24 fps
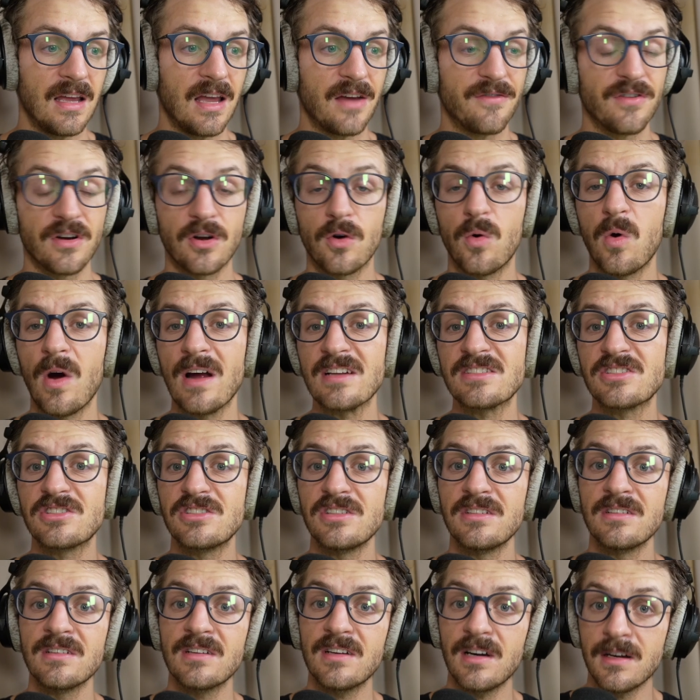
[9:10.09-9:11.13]
If a
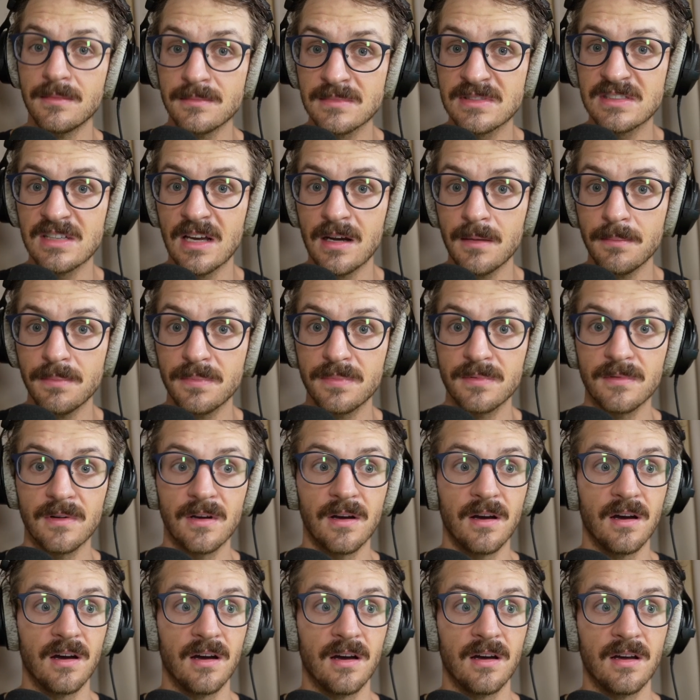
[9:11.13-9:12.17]
question comes up,
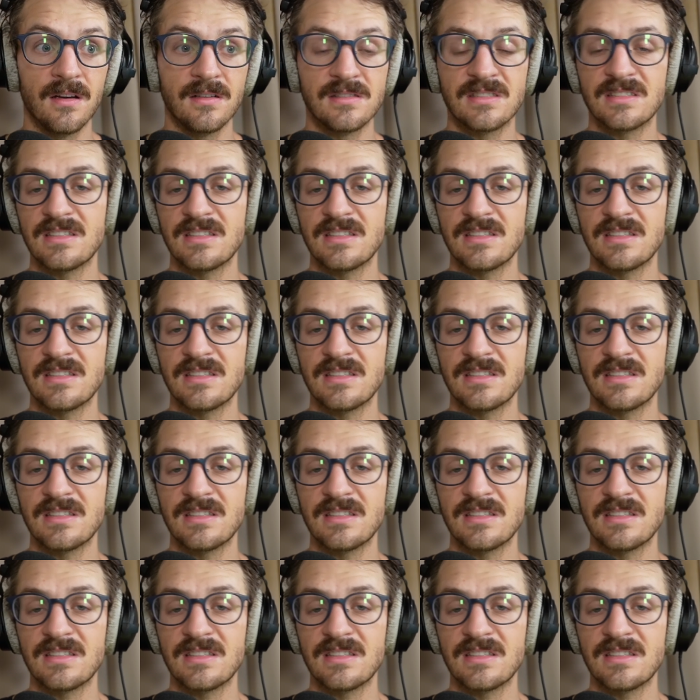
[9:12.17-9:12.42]
uh,